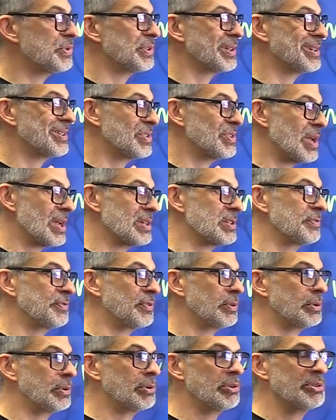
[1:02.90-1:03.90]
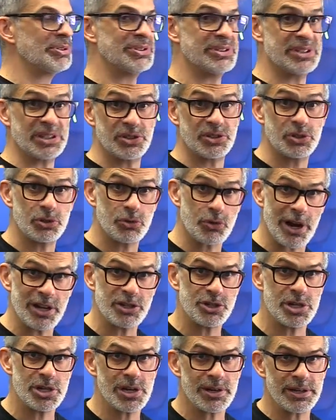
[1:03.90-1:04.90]
successful
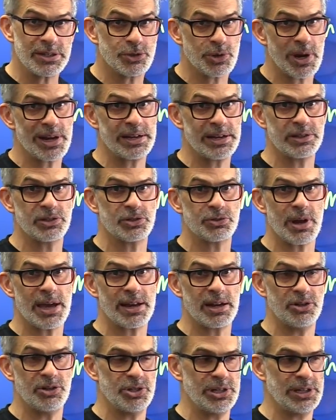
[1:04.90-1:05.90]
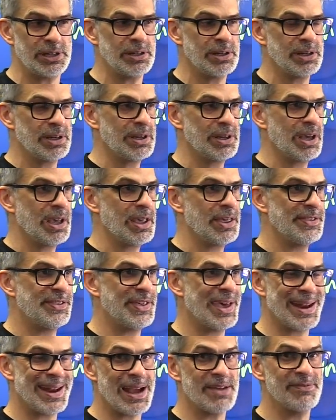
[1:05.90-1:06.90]
discretionary trading strategy
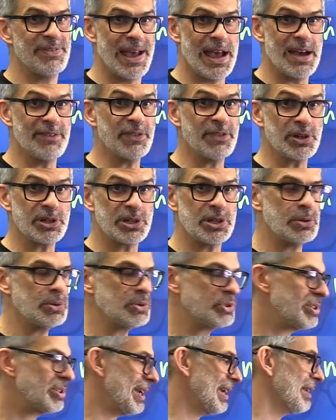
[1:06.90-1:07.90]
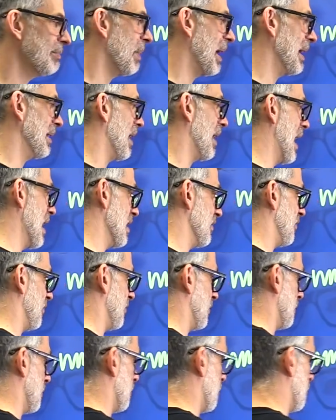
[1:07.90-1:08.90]
that I've ever used in my life